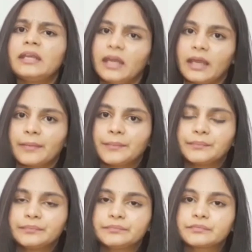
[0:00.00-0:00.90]
A
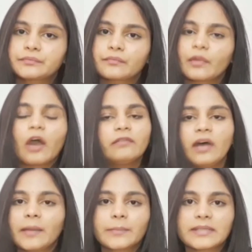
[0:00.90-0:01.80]
of the
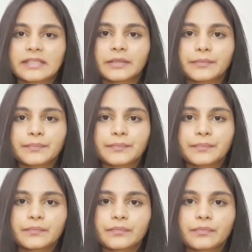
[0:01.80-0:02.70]
I P C.
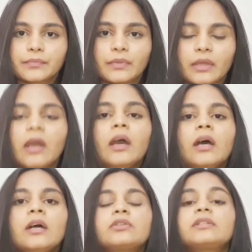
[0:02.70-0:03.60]

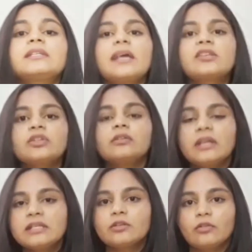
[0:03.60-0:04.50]
So the Section
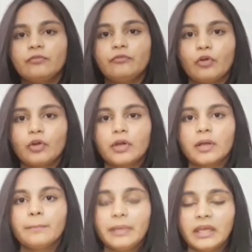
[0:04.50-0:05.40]
three oh four
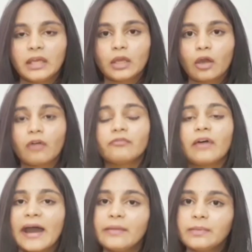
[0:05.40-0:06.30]
B of
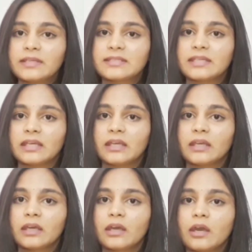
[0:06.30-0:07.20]
I P C
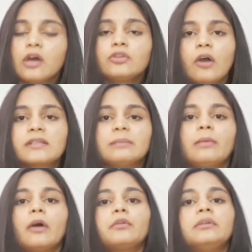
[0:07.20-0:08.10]
talks
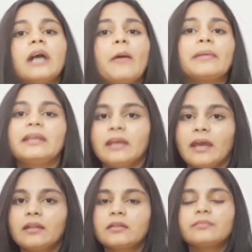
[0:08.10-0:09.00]
about dowry
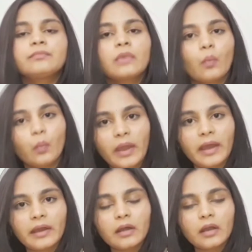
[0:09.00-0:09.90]
death, where